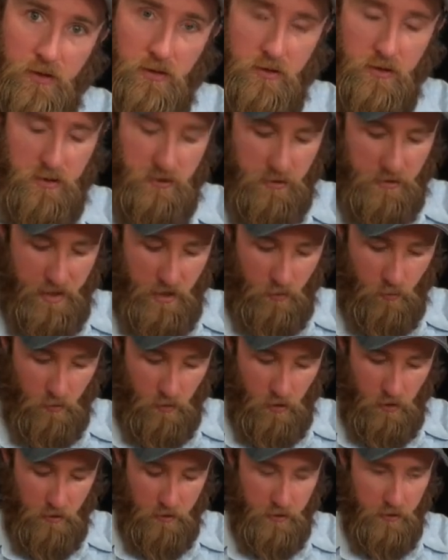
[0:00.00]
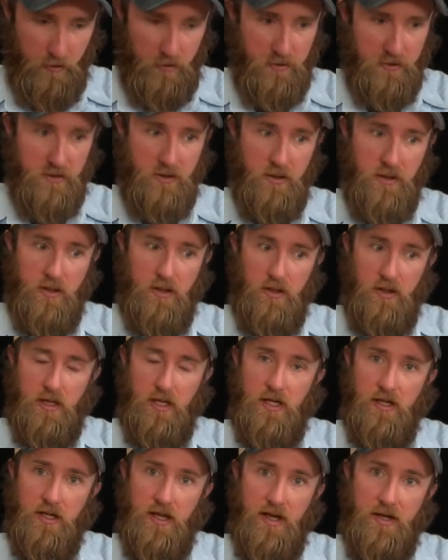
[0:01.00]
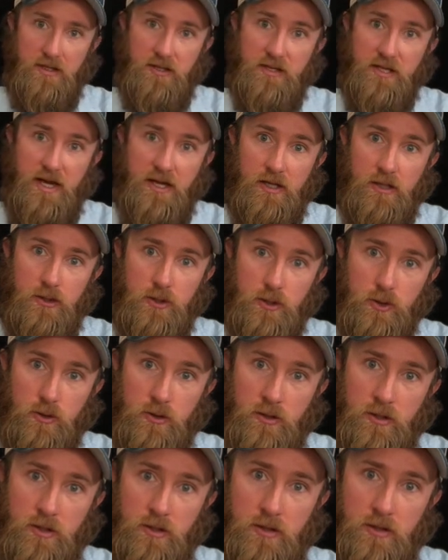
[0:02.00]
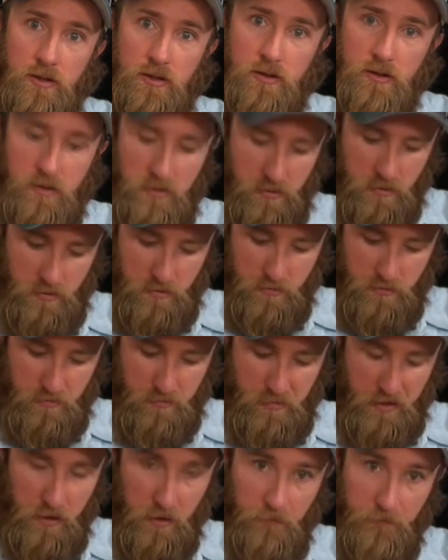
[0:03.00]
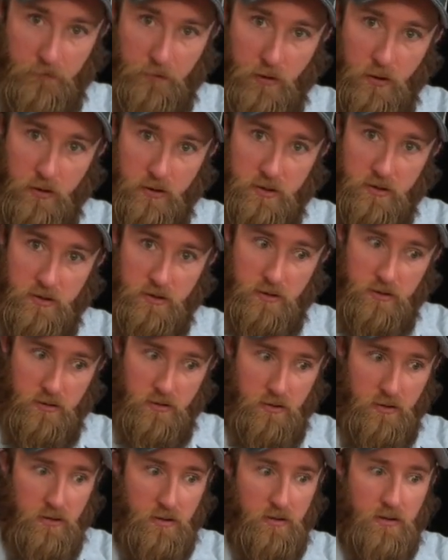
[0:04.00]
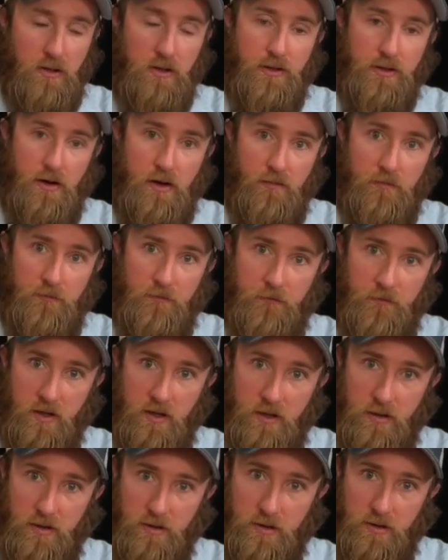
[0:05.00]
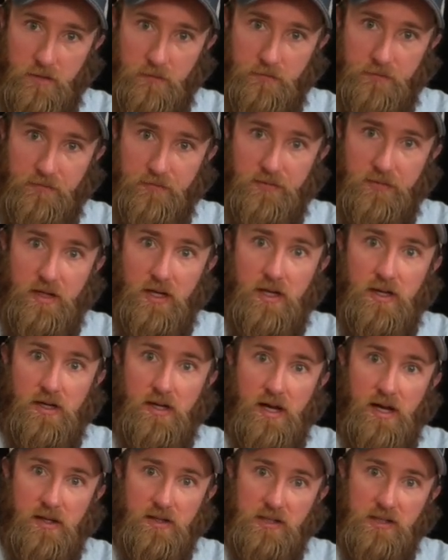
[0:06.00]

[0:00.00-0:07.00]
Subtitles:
so that roll goes index 2nd string, middle 1st, thumb 5th, index